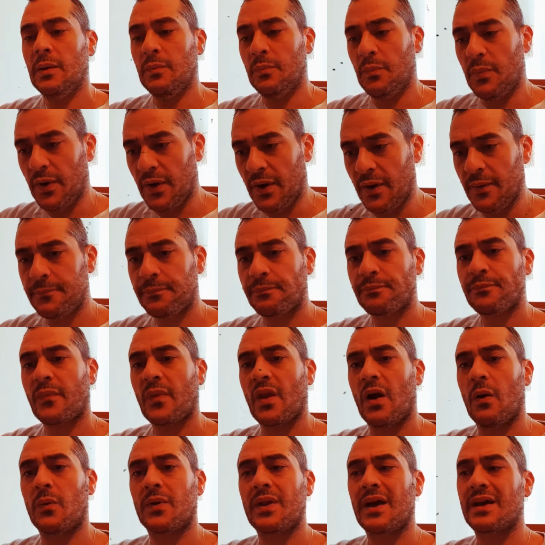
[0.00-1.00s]
But
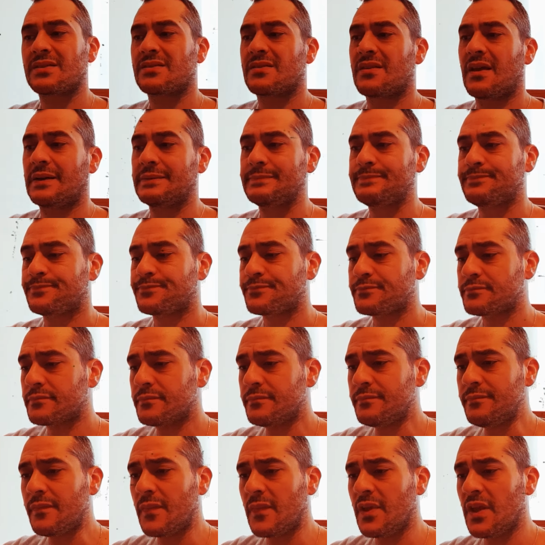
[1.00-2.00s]
I would ask that,
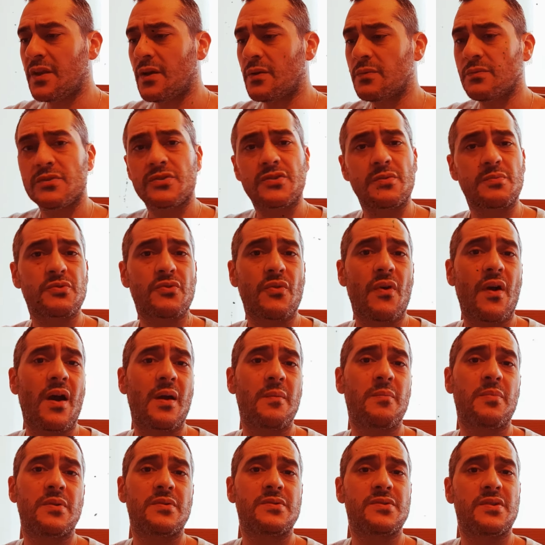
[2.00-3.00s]

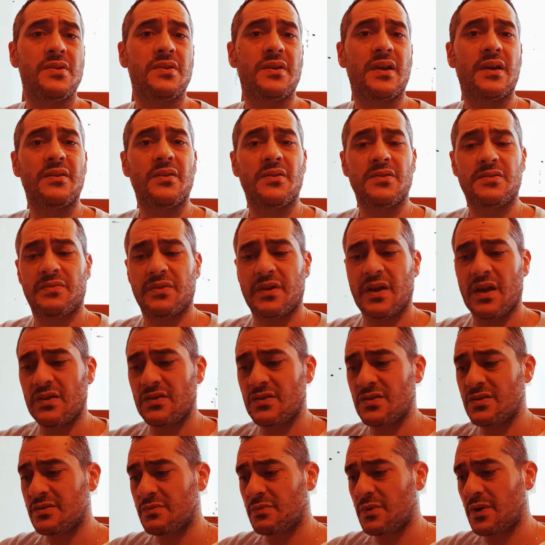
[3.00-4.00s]
subscribe so you get
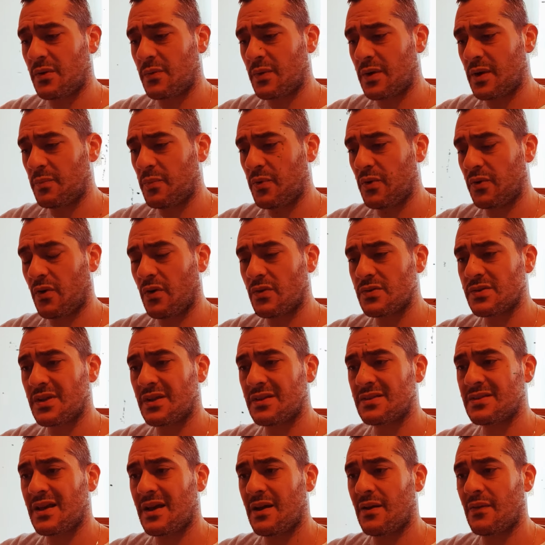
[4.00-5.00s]
notifications, when I put
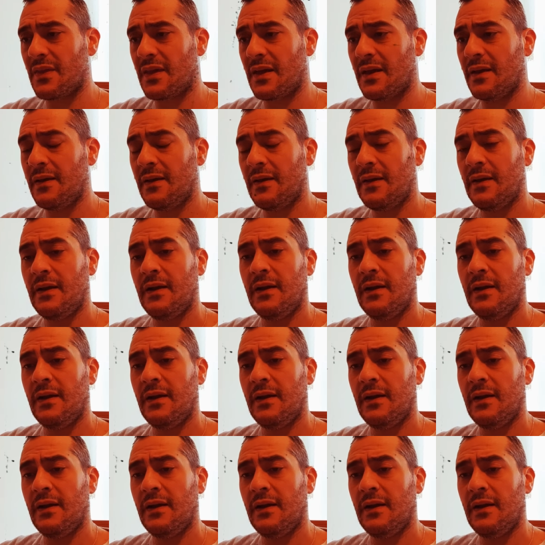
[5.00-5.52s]
content out there.